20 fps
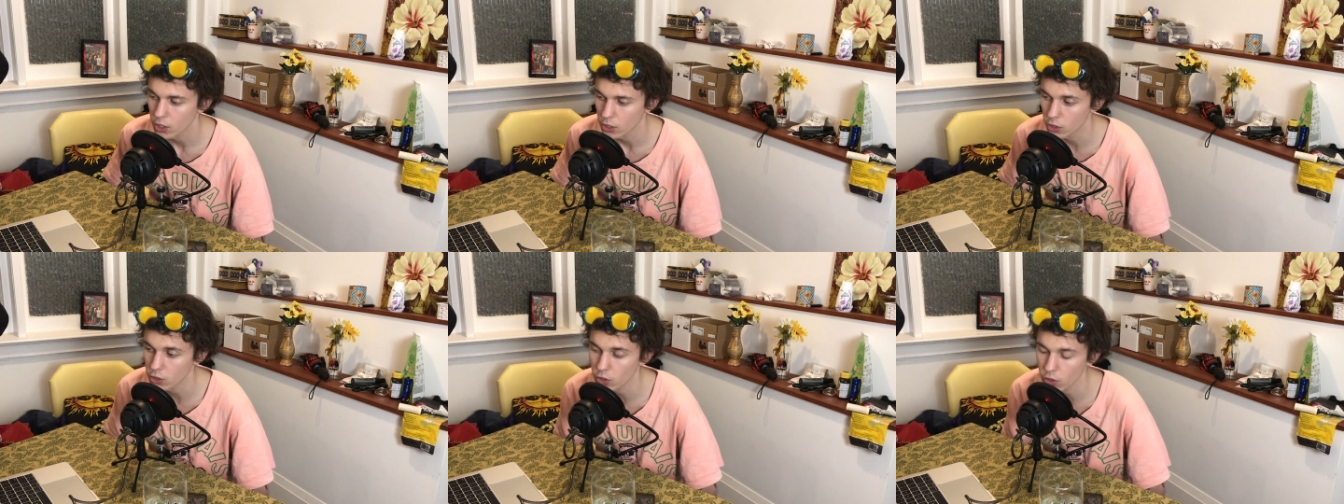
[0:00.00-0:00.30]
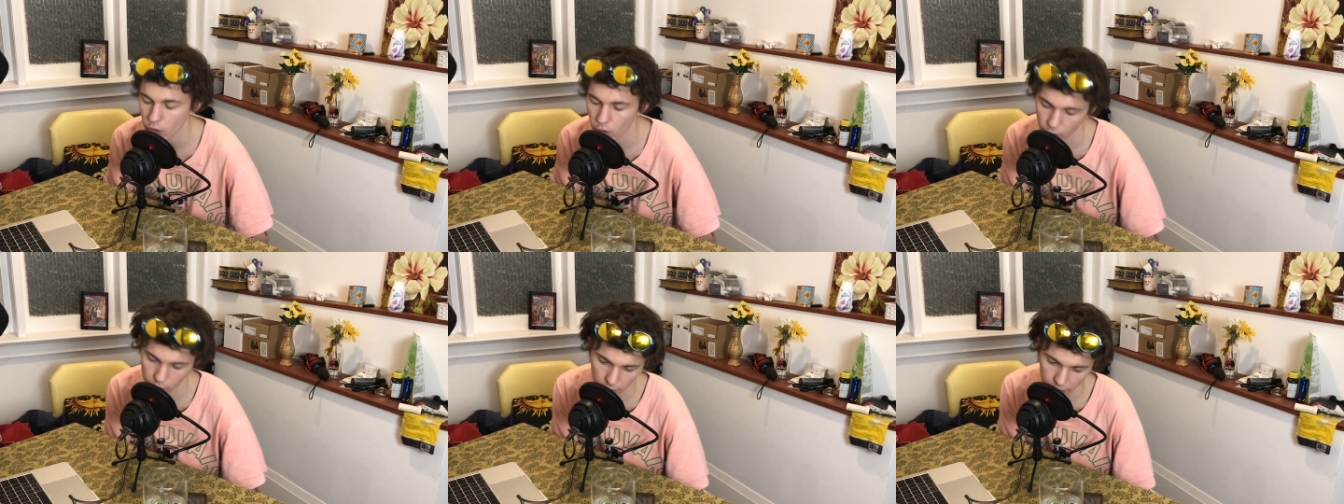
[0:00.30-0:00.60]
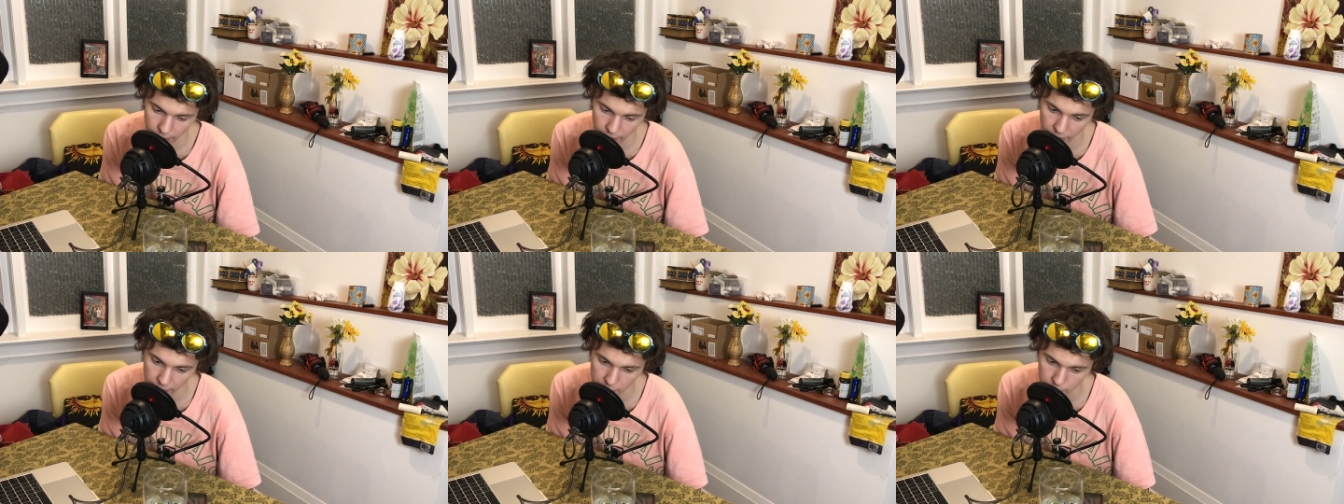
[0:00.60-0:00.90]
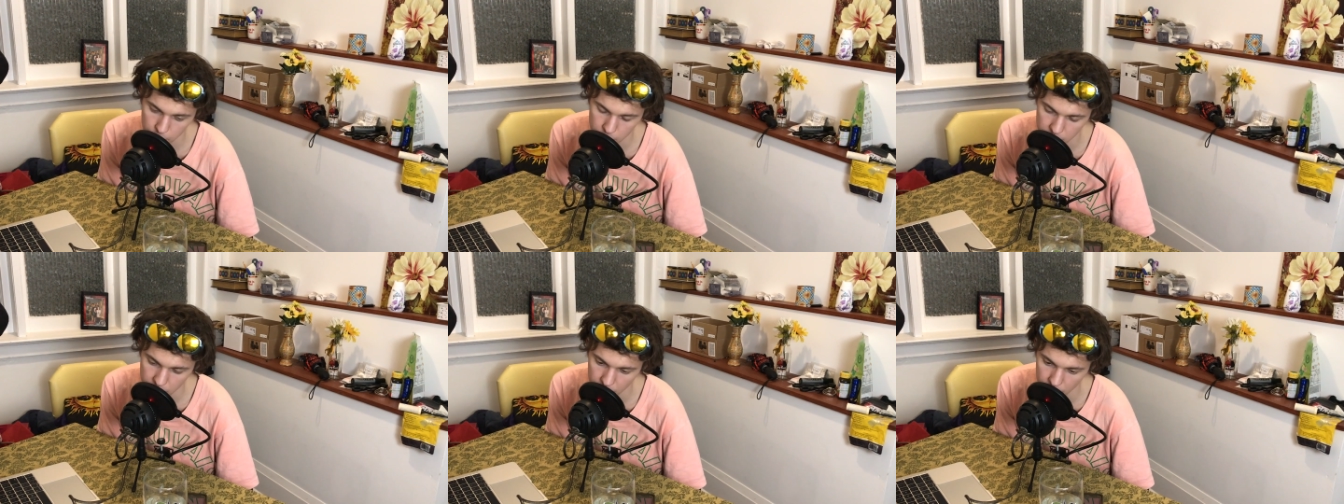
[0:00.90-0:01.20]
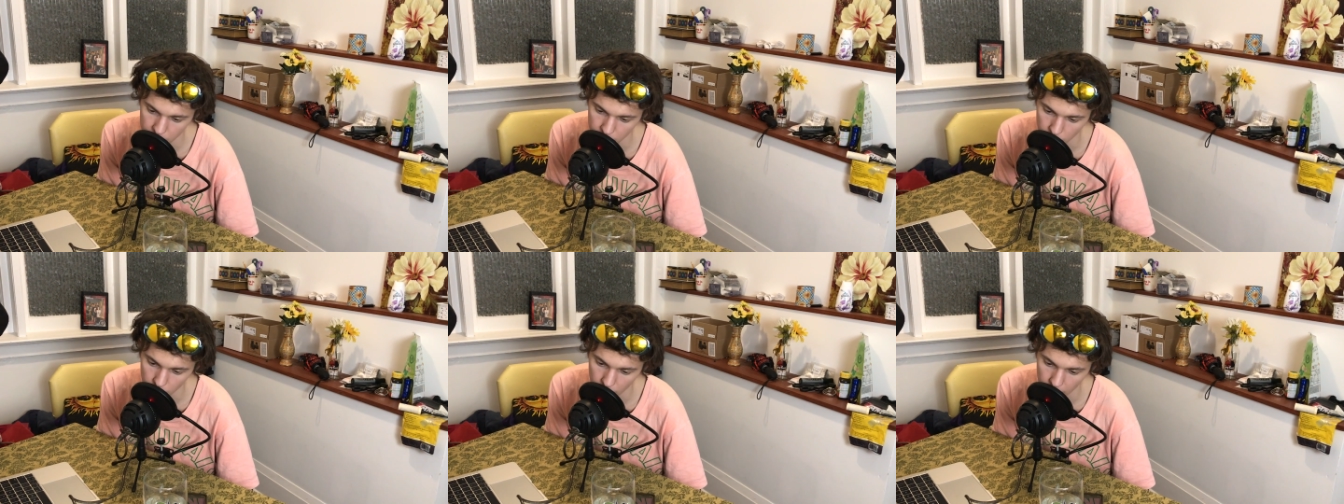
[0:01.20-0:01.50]
You're ninety
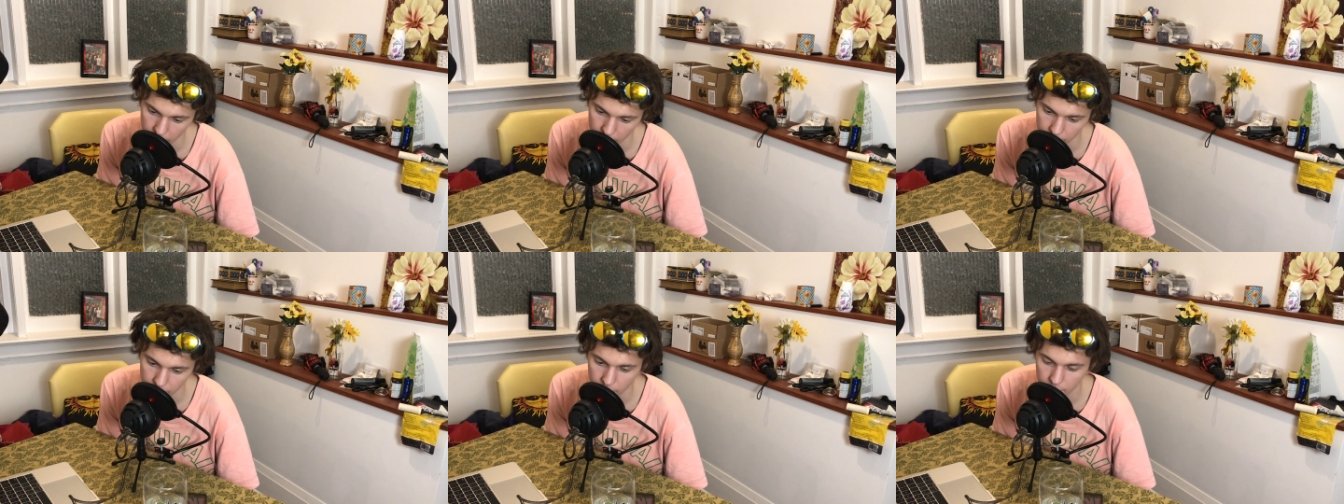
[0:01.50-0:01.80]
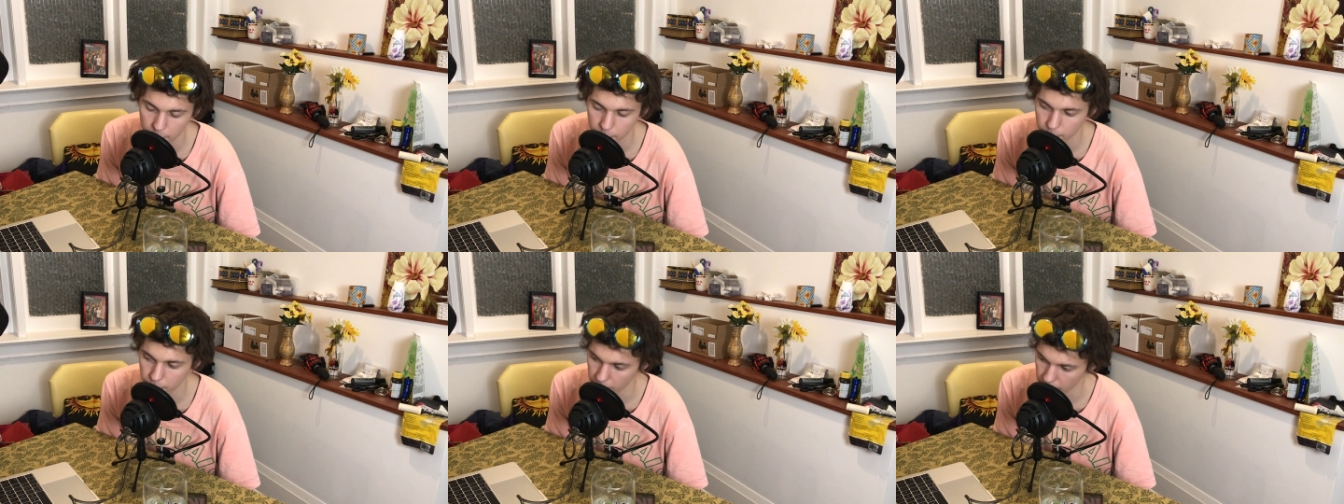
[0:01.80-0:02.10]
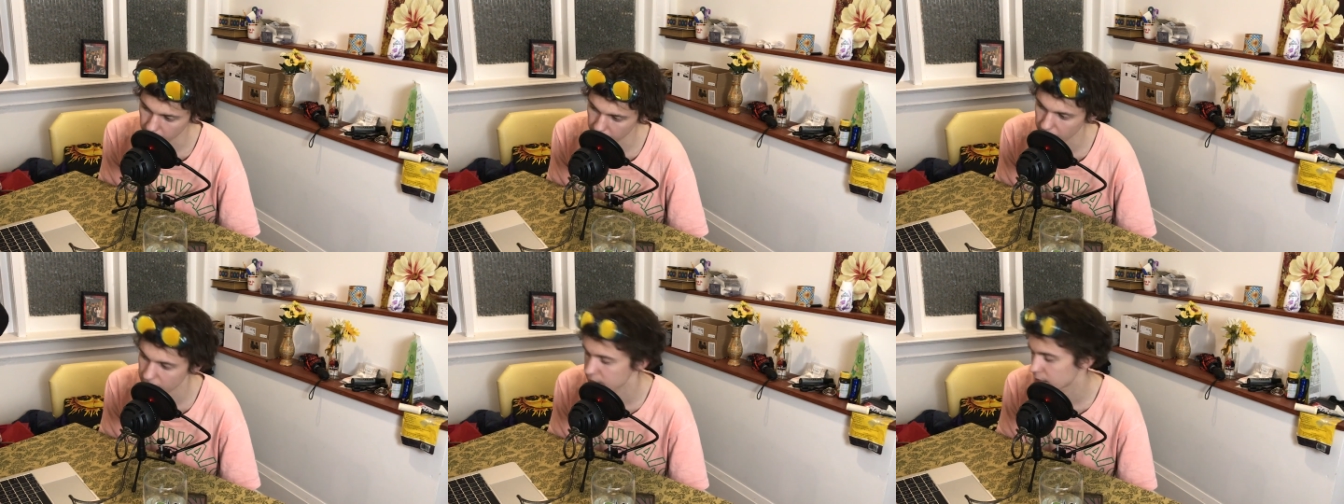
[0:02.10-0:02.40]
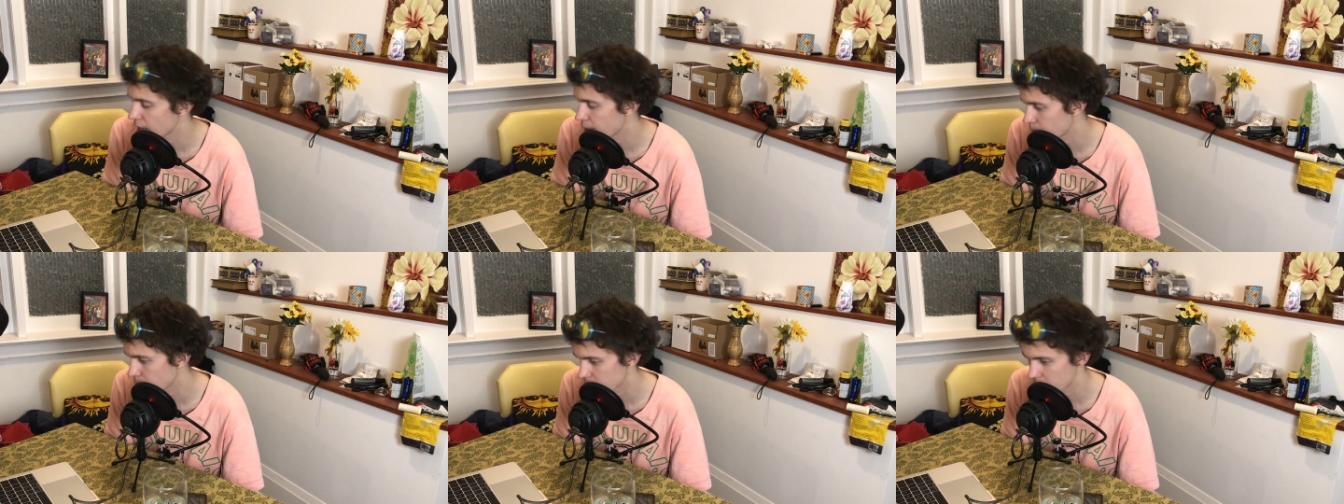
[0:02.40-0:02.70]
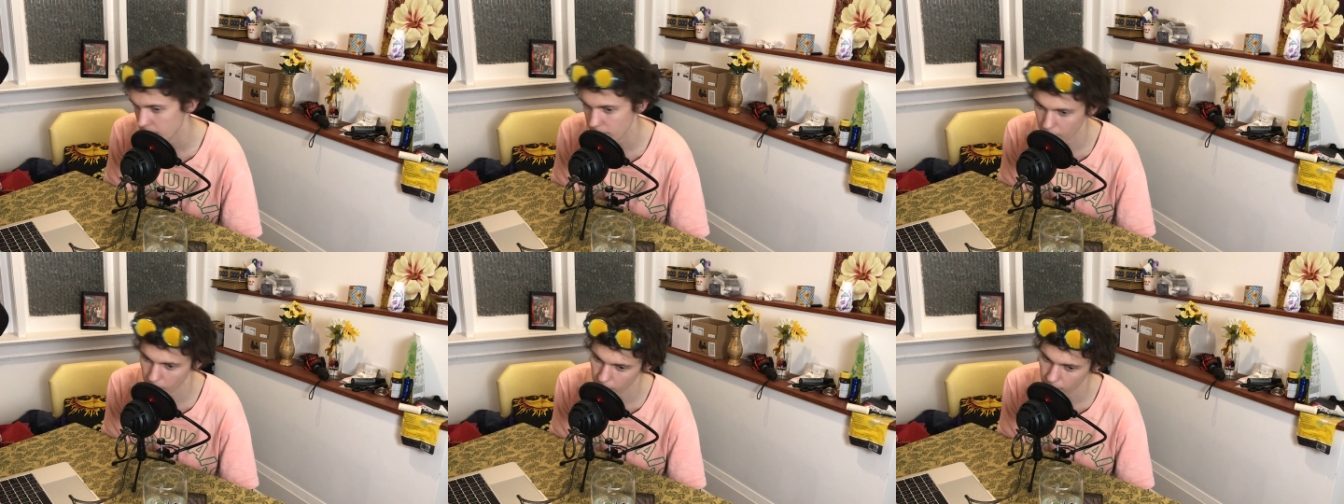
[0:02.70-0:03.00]
percent of the way, but get ten
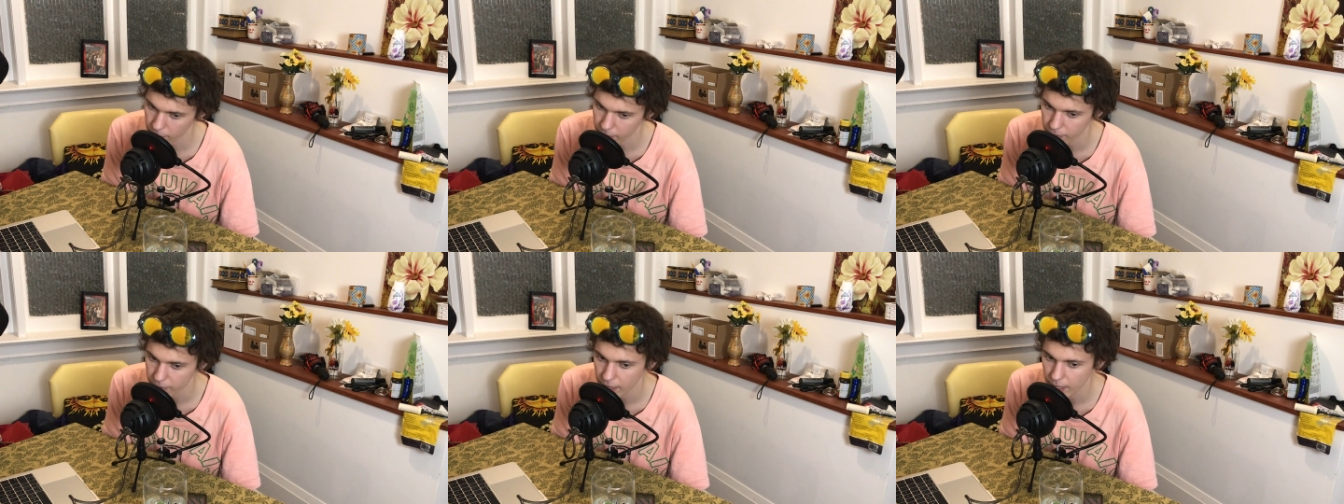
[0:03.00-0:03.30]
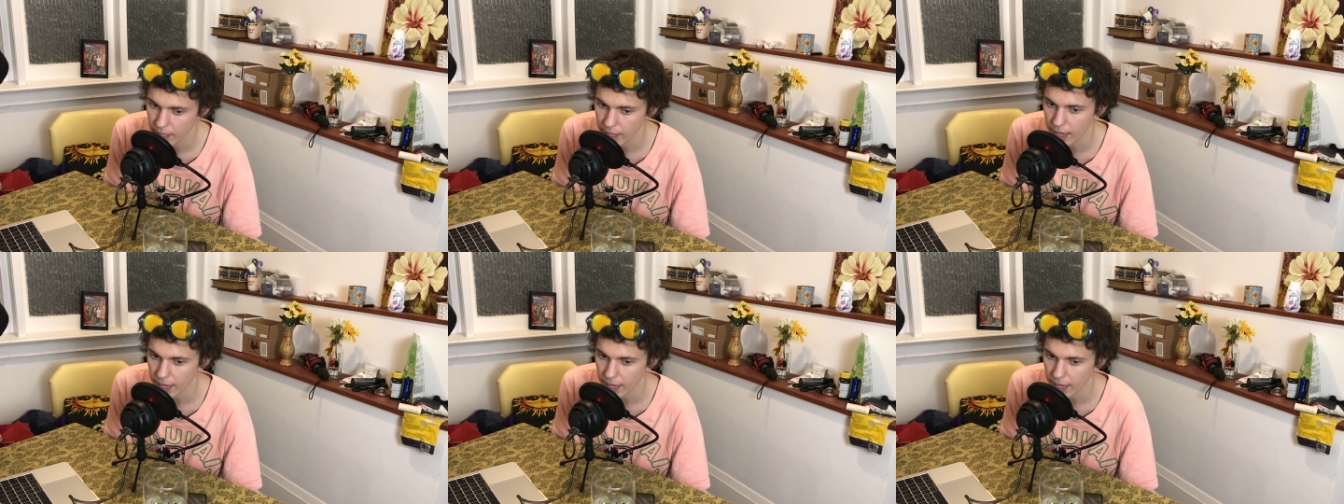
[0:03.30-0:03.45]
percent more,